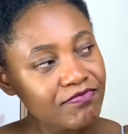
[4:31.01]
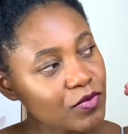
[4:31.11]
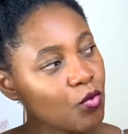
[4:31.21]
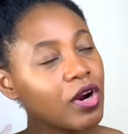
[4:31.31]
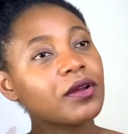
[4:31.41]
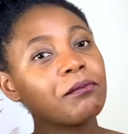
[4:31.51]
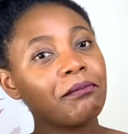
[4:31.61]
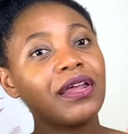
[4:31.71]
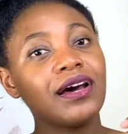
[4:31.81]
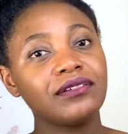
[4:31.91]
work
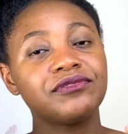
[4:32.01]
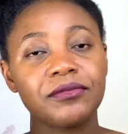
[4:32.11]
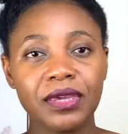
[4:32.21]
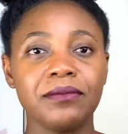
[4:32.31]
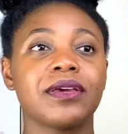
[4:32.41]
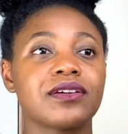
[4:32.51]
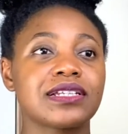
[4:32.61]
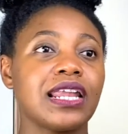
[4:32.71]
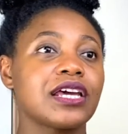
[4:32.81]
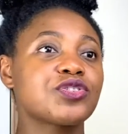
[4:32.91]
better for me because I
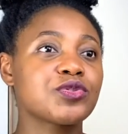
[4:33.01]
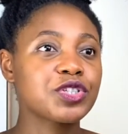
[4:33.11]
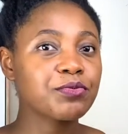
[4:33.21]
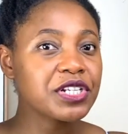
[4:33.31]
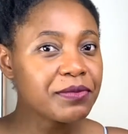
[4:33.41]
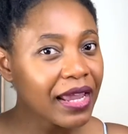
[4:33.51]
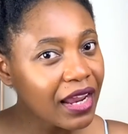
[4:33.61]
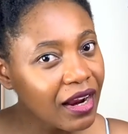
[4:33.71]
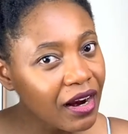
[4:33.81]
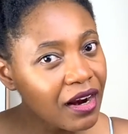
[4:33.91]
like to spritz my
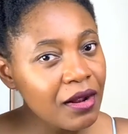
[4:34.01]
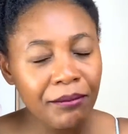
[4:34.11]
hair,